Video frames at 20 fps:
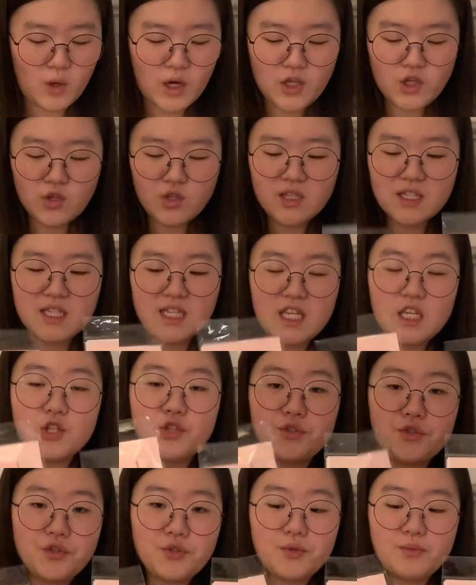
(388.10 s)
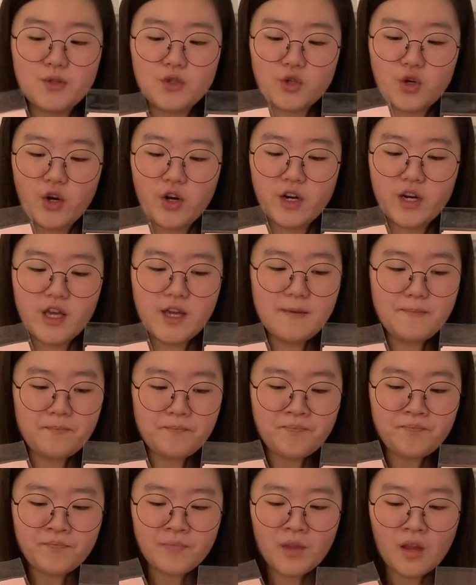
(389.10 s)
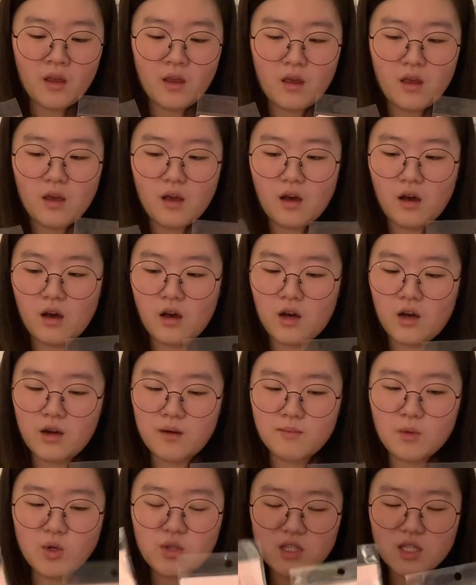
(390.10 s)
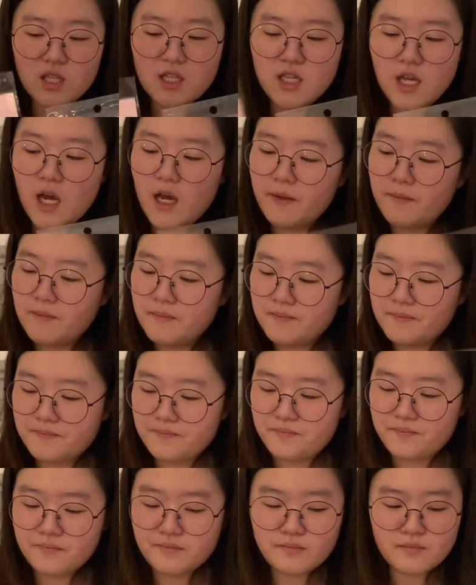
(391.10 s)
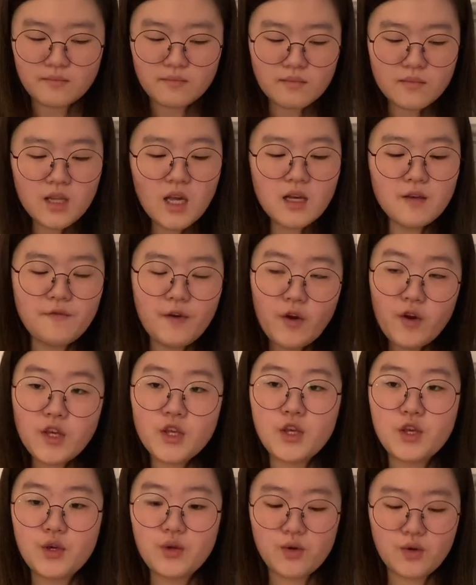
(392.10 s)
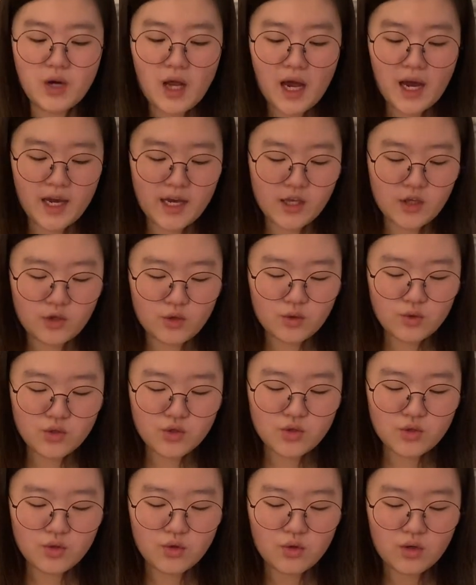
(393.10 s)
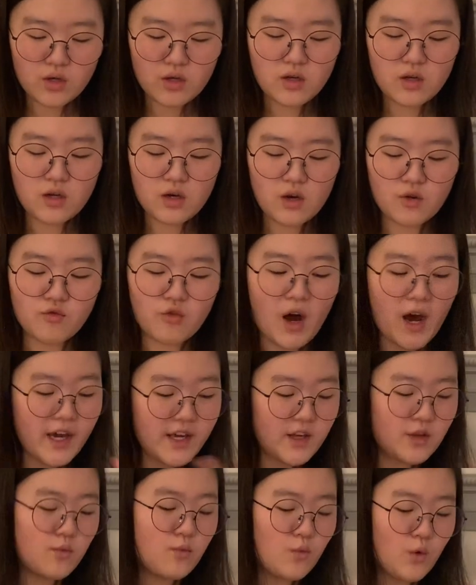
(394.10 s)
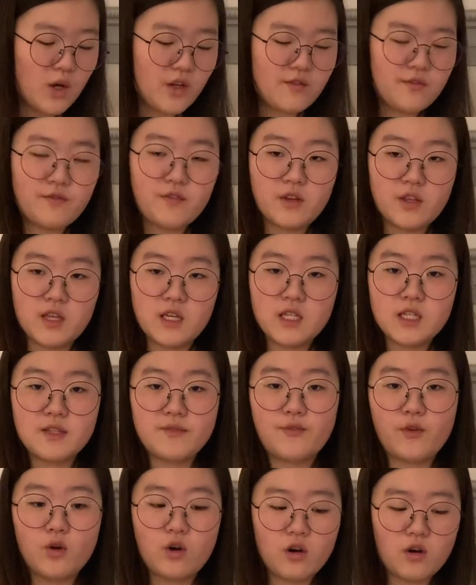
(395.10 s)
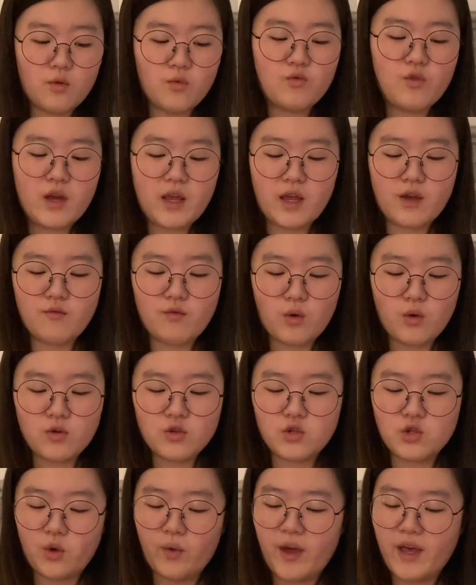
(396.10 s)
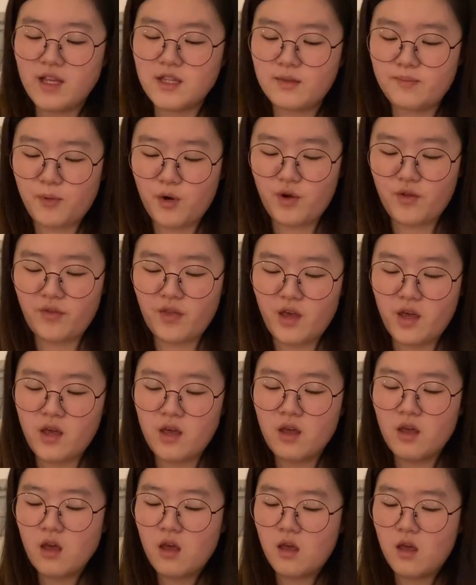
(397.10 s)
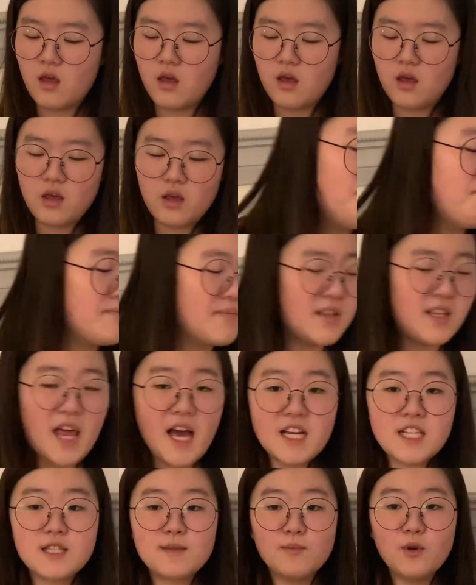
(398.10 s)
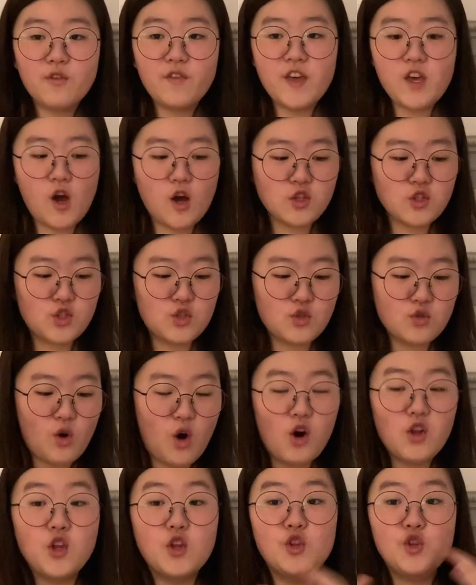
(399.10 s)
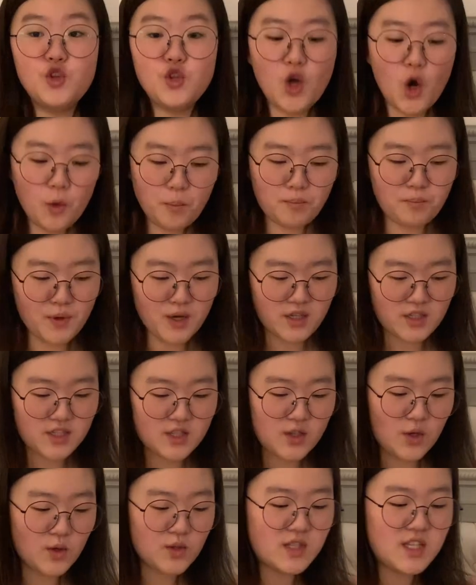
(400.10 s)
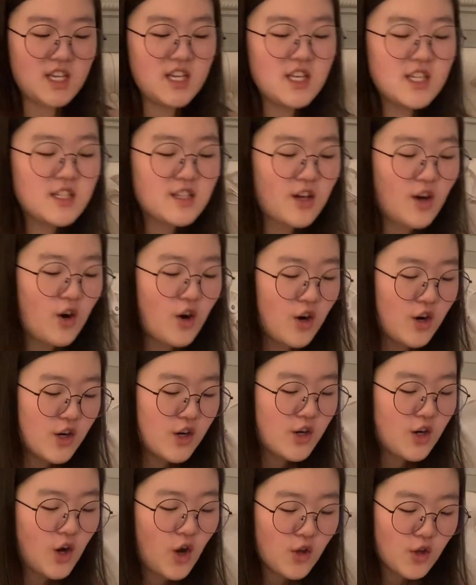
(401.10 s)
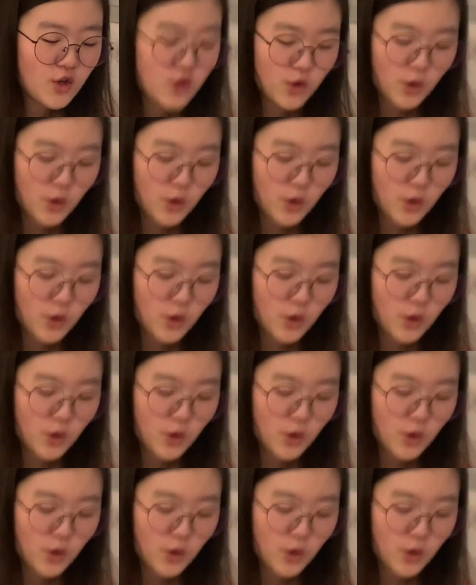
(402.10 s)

I use these two majority most of the time. Very cute. I used Orion one for this for when I wrote Joanne's birthday. Next, moving on to all the notebooks. So these are all the